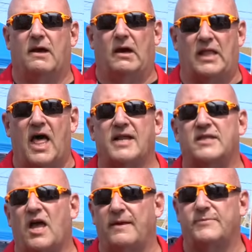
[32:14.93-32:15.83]
a lot of
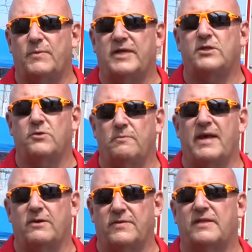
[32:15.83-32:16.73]
times we can do
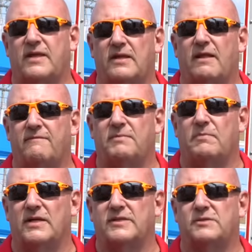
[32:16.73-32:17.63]
better than the 11
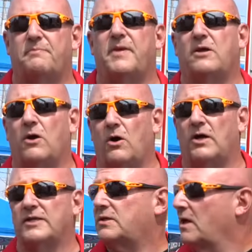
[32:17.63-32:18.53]
months
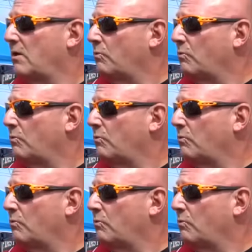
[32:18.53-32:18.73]
because